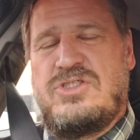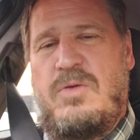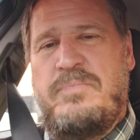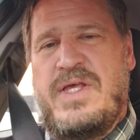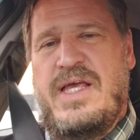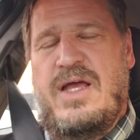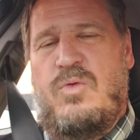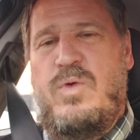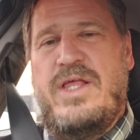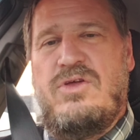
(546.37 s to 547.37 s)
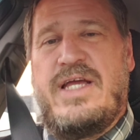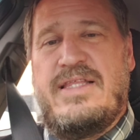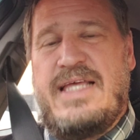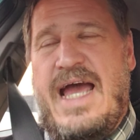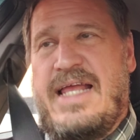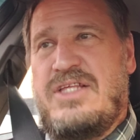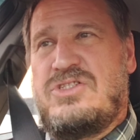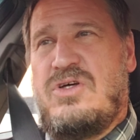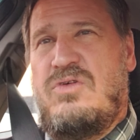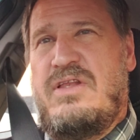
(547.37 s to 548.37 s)
So we look at that, and
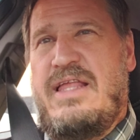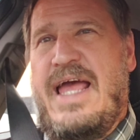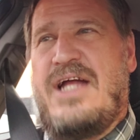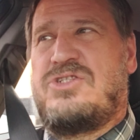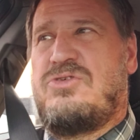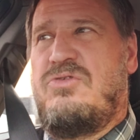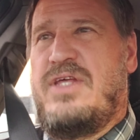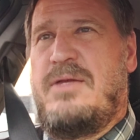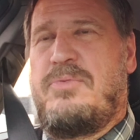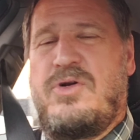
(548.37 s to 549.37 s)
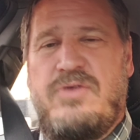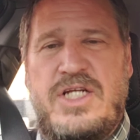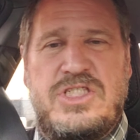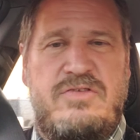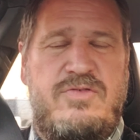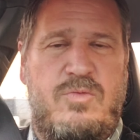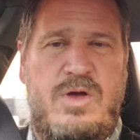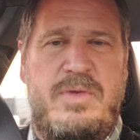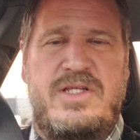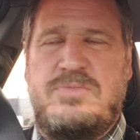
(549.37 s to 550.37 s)
so the natural then progression for
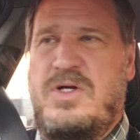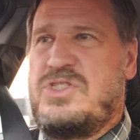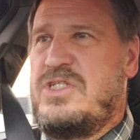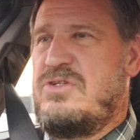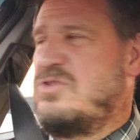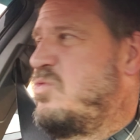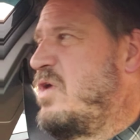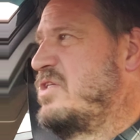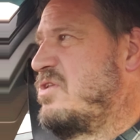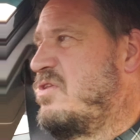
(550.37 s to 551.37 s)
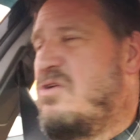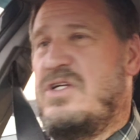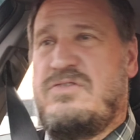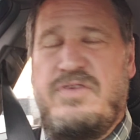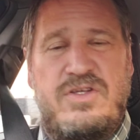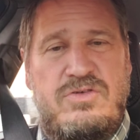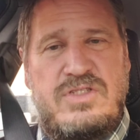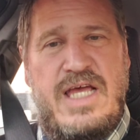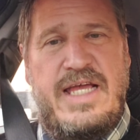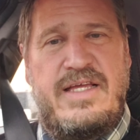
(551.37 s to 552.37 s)
women, especially in their 20s and 30s, feels
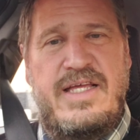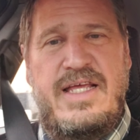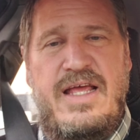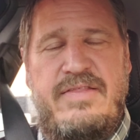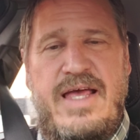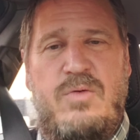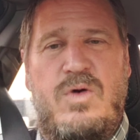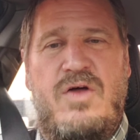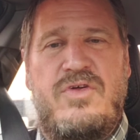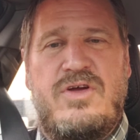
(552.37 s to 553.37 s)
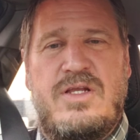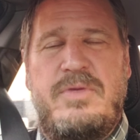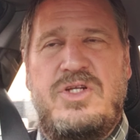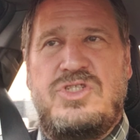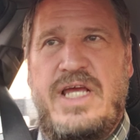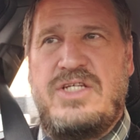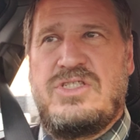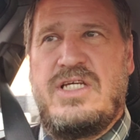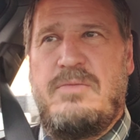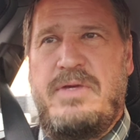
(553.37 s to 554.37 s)
like that well they're going to be
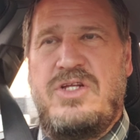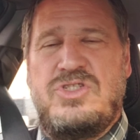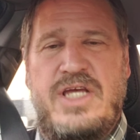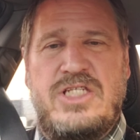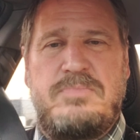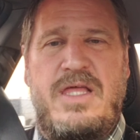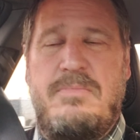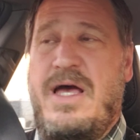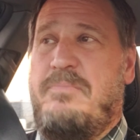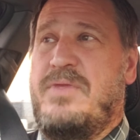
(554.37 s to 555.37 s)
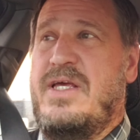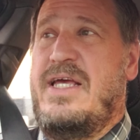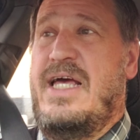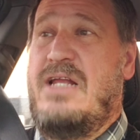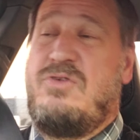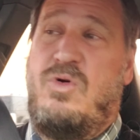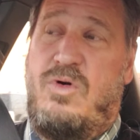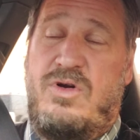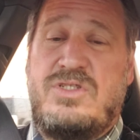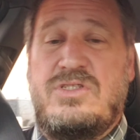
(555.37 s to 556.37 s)
chasing, being chased by the men, and of
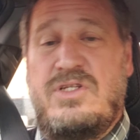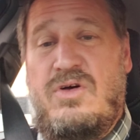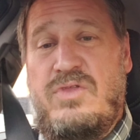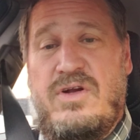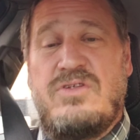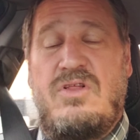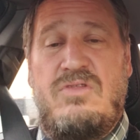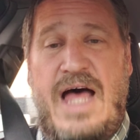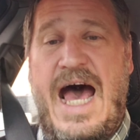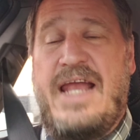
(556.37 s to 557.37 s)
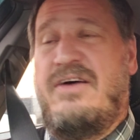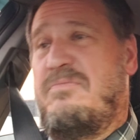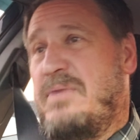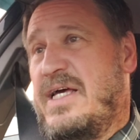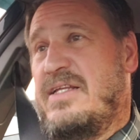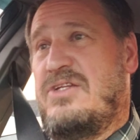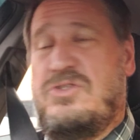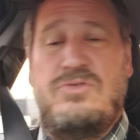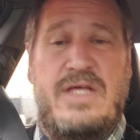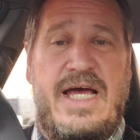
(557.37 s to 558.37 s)
course you know there is a lot of men that
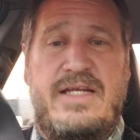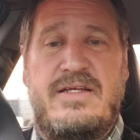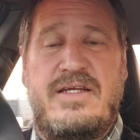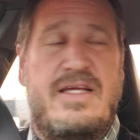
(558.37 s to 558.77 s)
do that,